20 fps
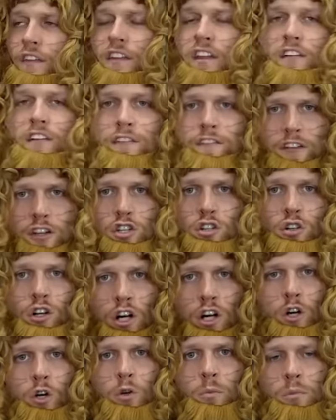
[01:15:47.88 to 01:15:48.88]
the official
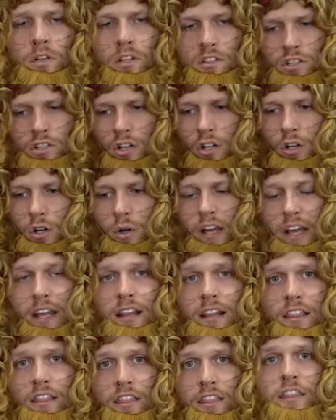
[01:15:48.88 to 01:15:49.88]
home. So
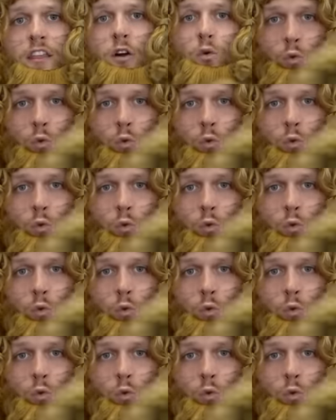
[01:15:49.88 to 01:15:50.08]
the